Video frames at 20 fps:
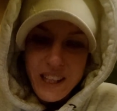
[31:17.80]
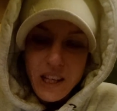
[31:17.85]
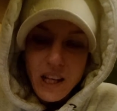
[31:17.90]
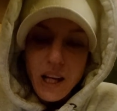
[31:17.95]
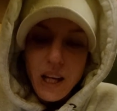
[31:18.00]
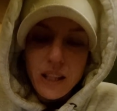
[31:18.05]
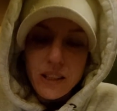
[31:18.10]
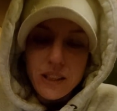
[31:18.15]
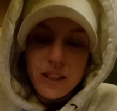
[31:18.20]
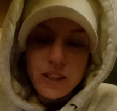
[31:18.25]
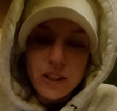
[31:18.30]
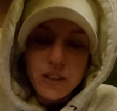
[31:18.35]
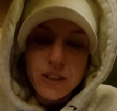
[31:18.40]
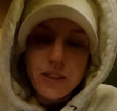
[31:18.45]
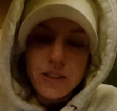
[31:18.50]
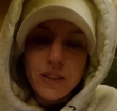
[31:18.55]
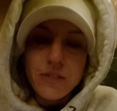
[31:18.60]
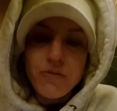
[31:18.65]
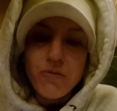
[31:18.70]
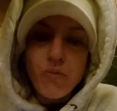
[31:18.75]
and
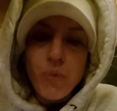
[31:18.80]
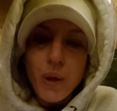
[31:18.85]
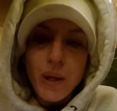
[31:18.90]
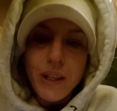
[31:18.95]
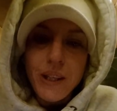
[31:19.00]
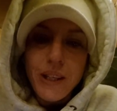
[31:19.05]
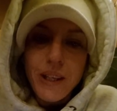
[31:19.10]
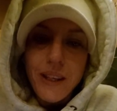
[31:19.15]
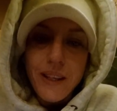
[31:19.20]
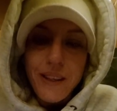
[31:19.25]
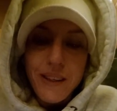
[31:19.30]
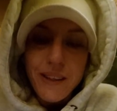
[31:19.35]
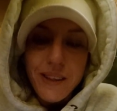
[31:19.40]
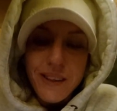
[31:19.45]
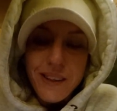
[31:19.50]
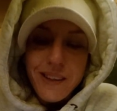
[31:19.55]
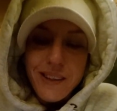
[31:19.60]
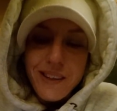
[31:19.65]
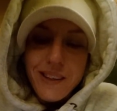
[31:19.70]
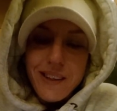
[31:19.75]
it's windy
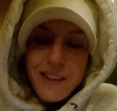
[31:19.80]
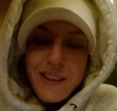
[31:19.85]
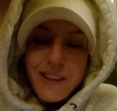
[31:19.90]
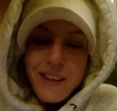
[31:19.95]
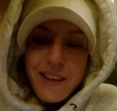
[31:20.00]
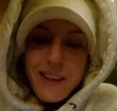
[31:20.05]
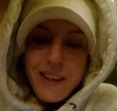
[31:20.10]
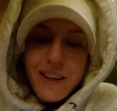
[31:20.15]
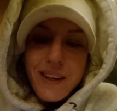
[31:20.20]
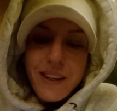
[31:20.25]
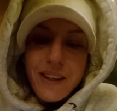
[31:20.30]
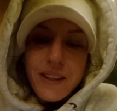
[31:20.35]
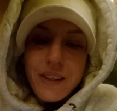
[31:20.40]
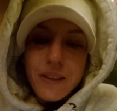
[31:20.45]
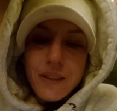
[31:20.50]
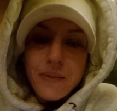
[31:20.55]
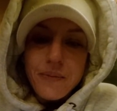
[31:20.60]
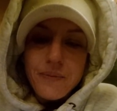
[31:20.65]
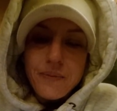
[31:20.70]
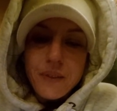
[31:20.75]

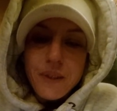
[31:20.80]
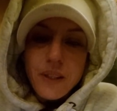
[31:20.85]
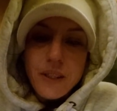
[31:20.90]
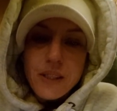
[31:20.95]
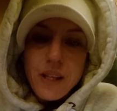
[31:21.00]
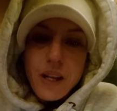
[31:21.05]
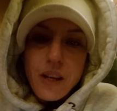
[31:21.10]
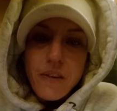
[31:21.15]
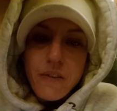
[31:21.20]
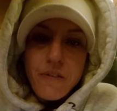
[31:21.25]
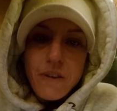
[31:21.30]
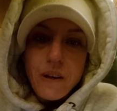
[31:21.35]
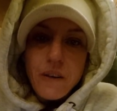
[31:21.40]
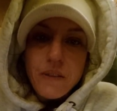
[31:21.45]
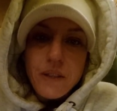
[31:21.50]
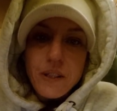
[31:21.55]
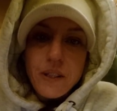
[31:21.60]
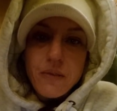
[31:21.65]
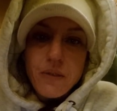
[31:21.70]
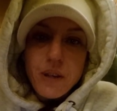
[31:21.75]
and it's like five
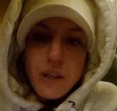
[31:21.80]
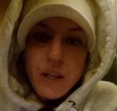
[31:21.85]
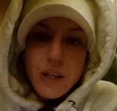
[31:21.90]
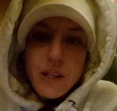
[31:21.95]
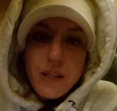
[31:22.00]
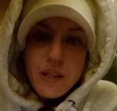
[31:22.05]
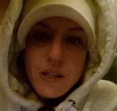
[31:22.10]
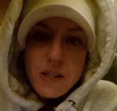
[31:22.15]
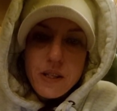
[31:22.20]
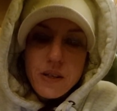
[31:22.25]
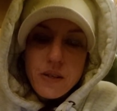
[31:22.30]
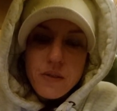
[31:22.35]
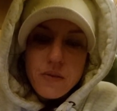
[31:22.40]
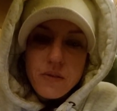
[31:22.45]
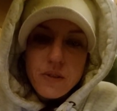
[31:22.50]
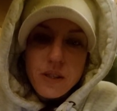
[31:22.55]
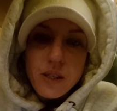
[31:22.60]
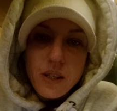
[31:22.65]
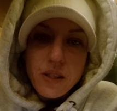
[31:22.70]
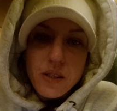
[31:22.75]
degrees
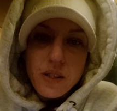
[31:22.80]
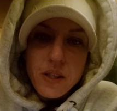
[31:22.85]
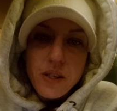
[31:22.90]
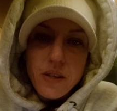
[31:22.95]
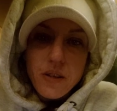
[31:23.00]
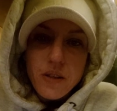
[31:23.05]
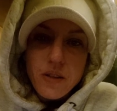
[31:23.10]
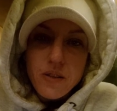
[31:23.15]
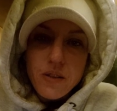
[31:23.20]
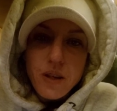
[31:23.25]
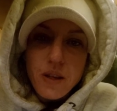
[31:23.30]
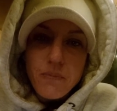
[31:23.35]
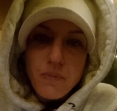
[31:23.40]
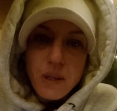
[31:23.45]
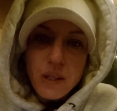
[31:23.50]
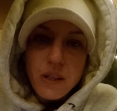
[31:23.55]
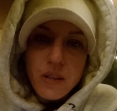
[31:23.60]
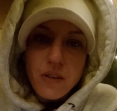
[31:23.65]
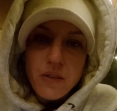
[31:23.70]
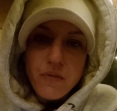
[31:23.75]
Celsius,
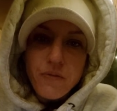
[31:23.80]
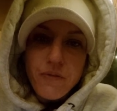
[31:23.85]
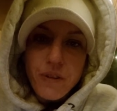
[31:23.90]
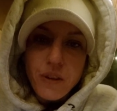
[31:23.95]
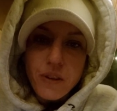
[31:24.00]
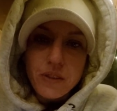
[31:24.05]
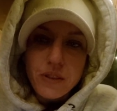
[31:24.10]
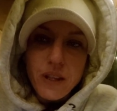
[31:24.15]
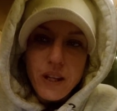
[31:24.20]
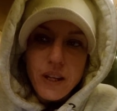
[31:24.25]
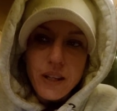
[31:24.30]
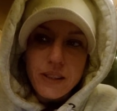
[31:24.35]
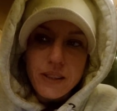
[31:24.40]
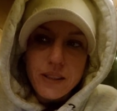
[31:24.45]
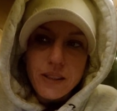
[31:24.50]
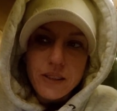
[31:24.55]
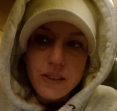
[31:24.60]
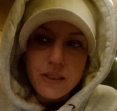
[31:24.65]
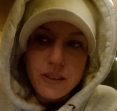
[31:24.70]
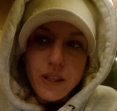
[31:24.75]
but it feels like
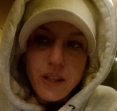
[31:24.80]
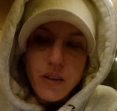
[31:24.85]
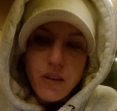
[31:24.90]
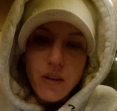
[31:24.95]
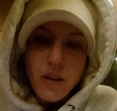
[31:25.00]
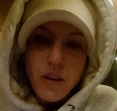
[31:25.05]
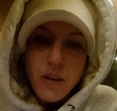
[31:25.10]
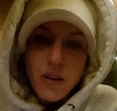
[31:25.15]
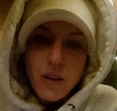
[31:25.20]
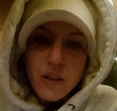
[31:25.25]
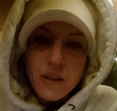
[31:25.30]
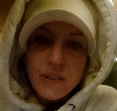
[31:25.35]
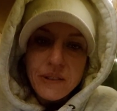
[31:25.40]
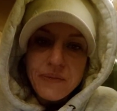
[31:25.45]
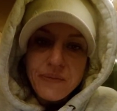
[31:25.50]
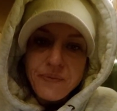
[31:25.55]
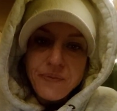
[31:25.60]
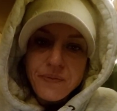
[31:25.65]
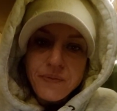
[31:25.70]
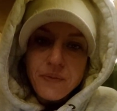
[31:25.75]
zero.
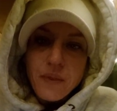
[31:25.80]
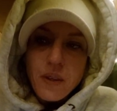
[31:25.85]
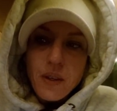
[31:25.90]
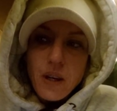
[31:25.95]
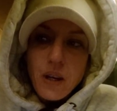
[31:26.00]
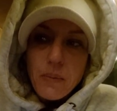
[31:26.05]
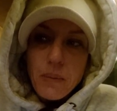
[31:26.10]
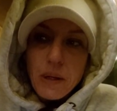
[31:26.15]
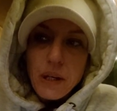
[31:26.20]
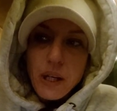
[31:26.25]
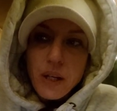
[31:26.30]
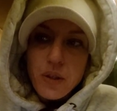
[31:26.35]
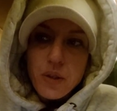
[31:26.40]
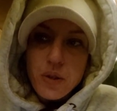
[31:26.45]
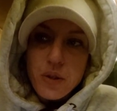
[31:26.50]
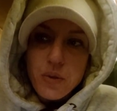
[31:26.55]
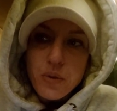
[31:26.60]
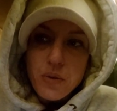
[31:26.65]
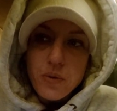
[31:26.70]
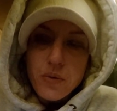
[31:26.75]
I
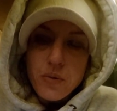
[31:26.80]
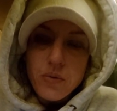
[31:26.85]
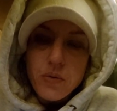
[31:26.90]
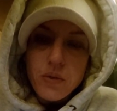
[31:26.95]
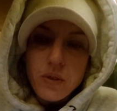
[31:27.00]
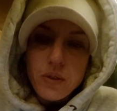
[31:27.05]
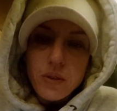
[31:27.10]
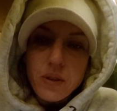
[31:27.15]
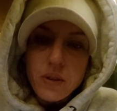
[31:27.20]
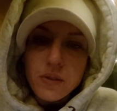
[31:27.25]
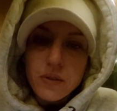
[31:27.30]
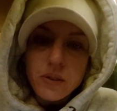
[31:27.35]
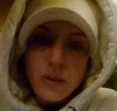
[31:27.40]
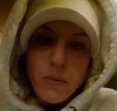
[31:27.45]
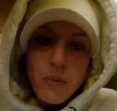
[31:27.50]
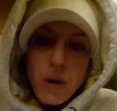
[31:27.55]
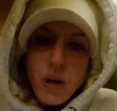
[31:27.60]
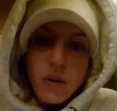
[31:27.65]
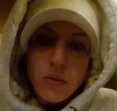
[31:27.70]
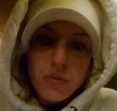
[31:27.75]
managed to
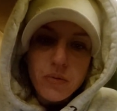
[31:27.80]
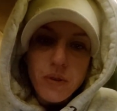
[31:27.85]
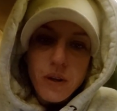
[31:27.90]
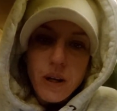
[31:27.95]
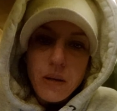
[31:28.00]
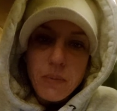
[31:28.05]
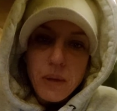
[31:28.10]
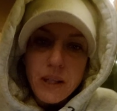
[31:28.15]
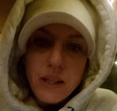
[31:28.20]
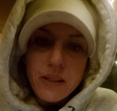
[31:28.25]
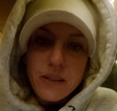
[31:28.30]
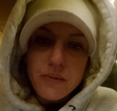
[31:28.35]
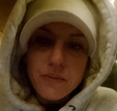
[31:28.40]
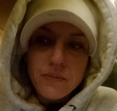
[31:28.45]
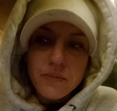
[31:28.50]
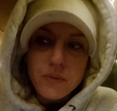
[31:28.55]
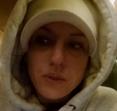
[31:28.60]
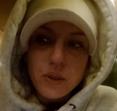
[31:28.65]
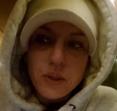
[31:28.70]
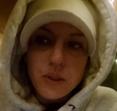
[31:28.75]
somehow dry my
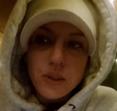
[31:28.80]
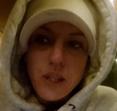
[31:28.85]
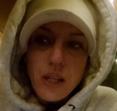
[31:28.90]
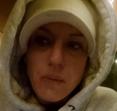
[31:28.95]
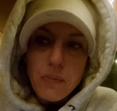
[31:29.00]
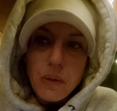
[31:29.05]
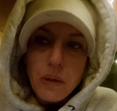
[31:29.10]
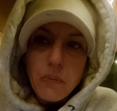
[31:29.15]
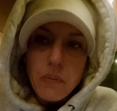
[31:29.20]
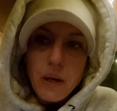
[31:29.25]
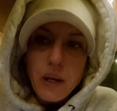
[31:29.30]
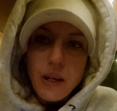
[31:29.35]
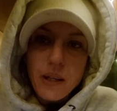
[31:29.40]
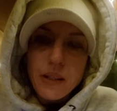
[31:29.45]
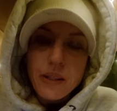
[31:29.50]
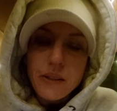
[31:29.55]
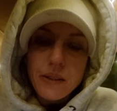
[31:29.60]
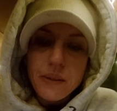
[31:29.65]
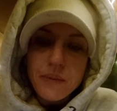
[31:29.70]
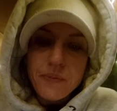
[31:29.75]
sleeping bag,
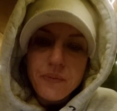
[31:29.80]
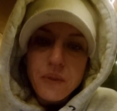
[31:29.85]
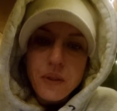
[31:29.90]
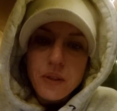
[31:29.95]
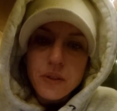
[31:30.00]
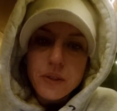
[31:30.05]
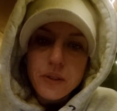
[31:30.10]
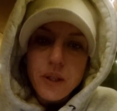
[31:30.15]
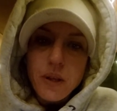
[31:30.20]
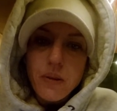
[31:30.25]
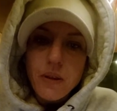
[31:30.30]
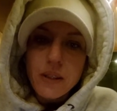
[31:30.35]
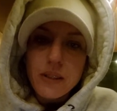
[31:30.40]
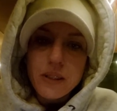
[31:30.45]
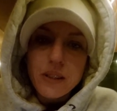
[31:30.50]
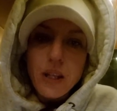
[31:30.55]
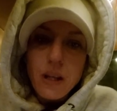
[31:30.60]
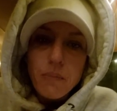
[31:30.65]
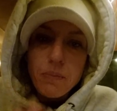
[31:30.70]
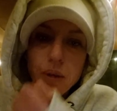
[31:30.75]
so I
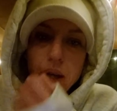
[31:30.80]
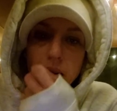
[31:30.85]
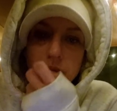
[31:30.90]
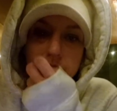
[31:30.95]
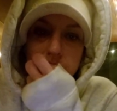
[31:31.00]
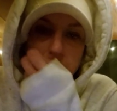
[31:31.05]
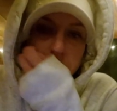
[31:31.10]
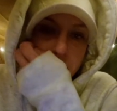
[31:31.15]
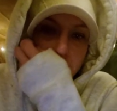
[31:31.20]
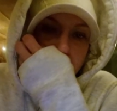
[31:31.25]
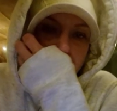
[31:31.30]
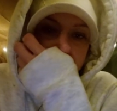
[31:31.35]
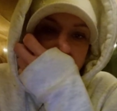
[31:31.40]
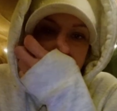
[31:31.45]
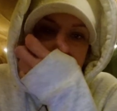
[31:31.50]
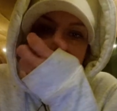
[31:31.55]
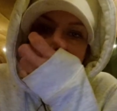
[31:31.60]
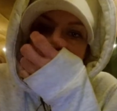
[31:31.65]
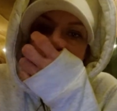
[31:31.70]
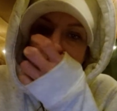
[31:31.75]
slept nice and
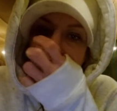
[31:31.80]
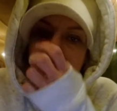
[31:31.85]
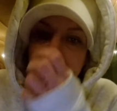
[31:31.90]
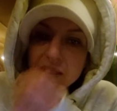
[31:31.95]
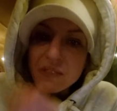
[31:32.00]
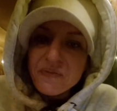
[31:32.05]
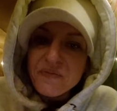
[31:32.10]
warm, but